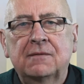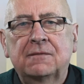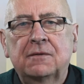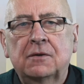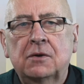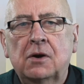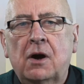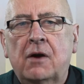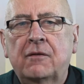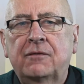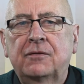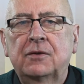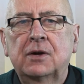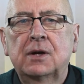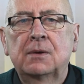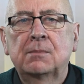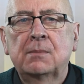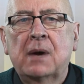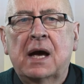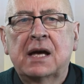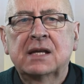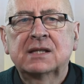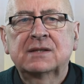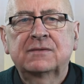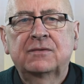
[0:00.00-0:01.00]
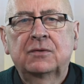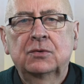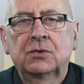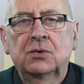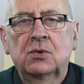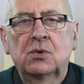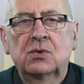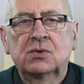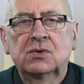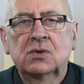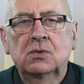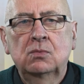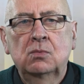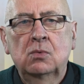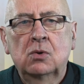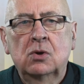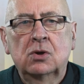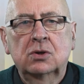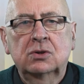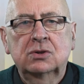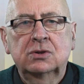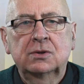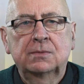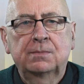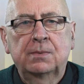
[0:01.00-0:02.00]
for offering Mass for those who
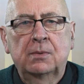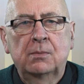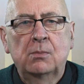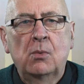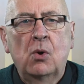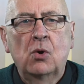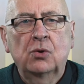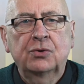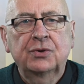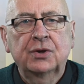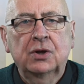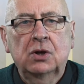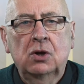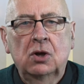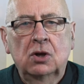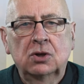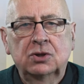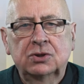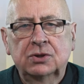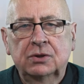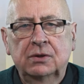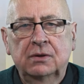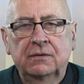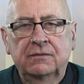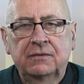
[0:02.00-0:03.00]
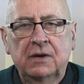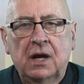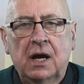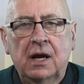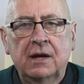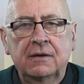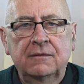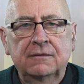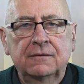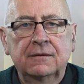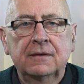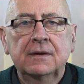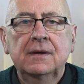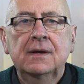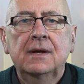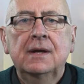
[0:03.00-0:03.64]
work to promote the culture of life.